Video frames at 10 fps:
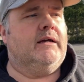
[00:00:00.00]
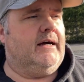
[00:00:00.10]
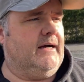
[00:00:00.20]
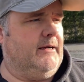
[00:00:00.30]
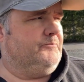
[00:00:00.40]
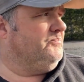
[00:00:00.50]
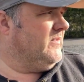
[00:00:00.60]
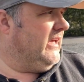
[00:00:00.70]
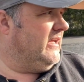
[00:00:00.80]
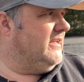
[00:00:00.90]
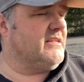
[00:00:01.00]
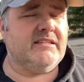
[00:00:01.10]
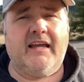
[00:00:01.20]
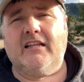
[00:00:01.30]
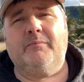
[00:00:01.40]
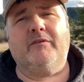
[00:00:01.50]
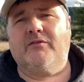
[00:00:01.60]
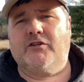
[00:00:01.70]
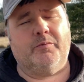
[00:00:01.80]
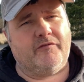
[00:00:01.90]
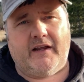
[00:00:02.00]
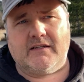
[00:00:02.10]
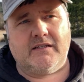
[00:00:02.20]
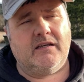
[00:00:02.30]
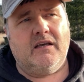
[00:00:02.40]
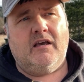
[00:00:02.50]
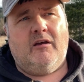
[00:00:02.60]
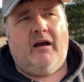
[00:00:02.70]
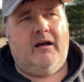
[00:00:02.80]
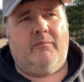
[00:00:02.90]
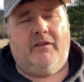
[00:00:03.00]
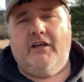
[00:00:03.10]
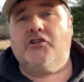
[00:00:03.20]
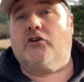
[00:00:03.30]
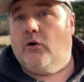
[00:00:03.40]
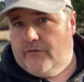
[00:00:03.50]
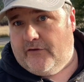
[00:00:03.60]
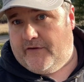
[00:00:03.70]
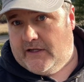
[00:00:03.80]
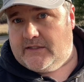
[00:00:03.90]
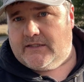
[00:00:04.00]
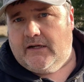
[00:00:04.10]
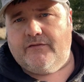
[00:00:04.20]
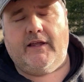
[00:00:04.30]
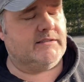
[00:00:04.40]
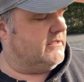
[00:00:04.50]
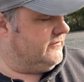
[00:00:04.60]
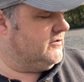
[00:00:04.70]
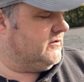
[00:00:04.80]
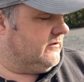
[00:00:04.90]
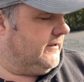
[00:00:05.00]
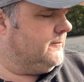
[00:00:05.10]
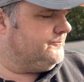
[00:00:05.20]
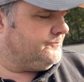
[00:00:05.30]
And it doesn't have to be super fancy unless you're going for fancy stuff. That's a different story.